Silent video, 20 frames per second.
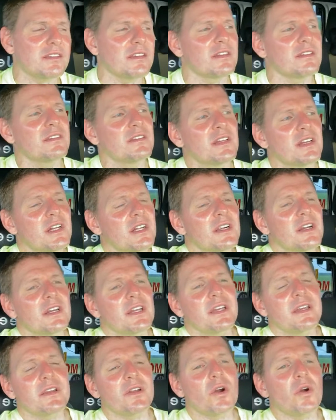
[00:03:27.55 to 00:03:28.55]
And,
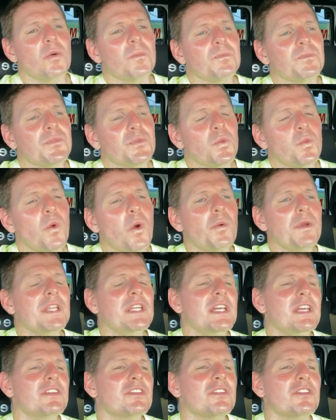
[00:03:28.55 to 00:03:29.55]
you know, what we
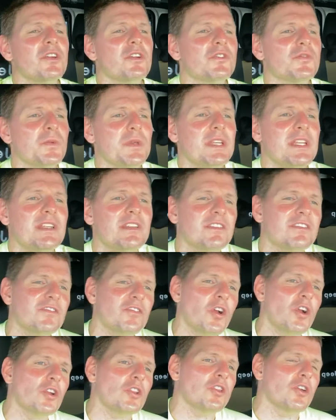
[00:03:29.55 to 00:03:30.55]
need to do is we need to
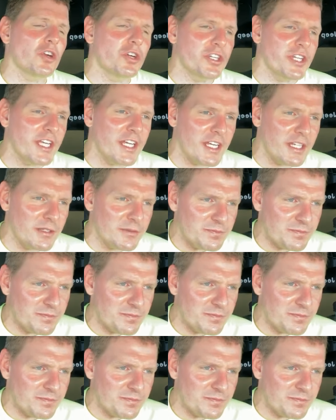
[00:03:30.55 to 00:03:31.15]
start learning